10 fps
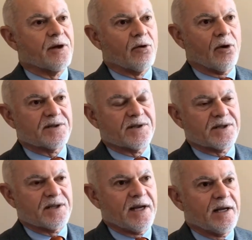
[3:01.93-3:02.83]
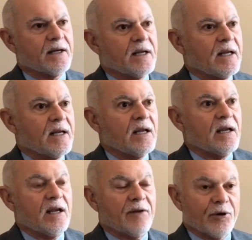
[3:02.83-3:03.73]
across the state.
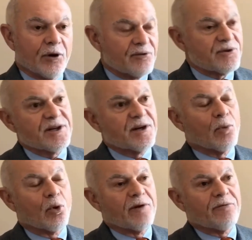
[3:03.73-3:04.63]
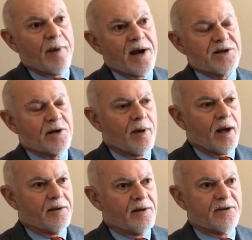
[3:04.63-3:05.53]
If you're interested in more information
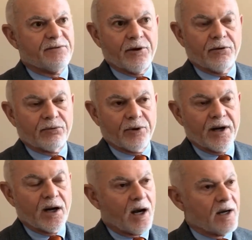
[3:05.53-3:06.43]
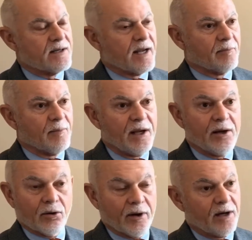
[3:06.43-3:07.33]
about this, feel free to contact me
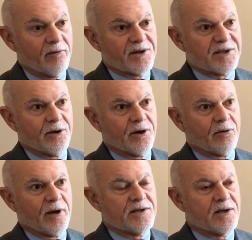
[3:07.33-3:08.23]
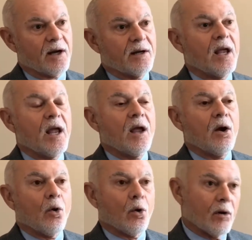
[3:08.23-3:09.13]
or any of us here at Kraton,
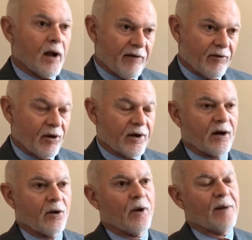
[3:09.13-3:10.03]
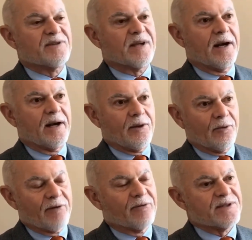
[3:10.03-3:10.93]
or have a look at our website and the
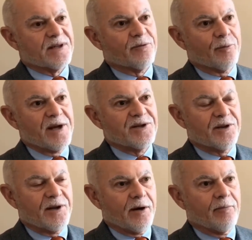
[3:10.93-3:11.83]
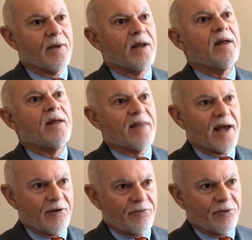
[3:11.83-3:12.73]
reference information there.
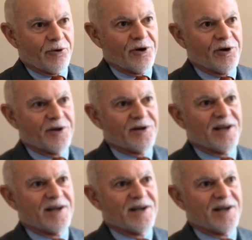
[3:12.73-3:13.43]
Thank you for your attention.